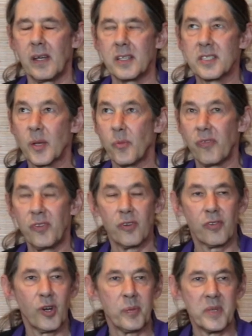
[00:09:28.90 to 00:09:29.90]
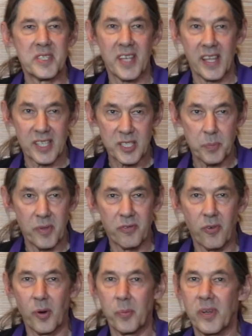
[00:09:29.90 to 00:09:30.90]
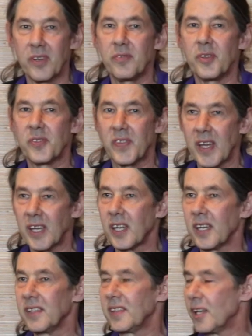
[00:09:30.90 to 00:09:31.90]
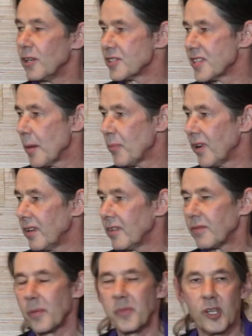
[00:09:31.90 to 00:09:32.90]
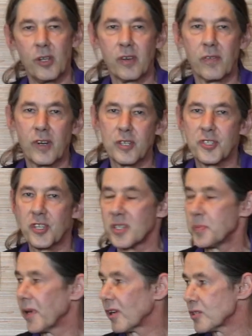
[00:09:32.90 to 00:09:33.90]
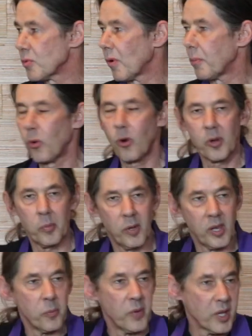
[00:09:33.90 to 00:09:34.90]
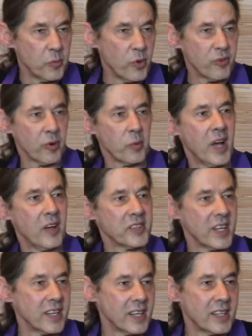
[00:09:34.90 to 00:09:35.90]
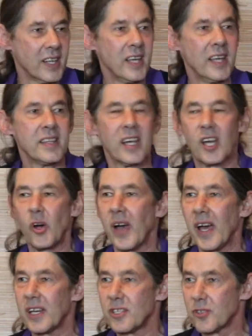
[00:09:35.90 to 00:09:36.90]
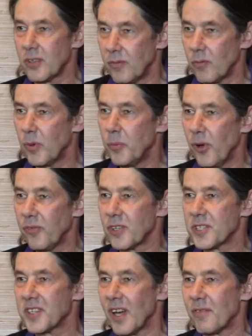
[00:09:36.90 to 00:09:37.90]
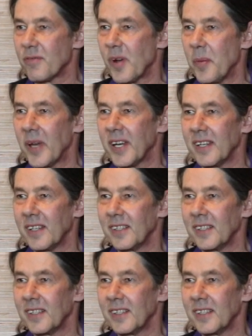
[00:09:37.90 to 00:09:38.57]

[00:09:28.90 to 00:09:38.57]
Some of you have heard me say this before, but if you think that you're separate from the universe just because we're portable and we can move around in it, then go ahead and remove yourself from it.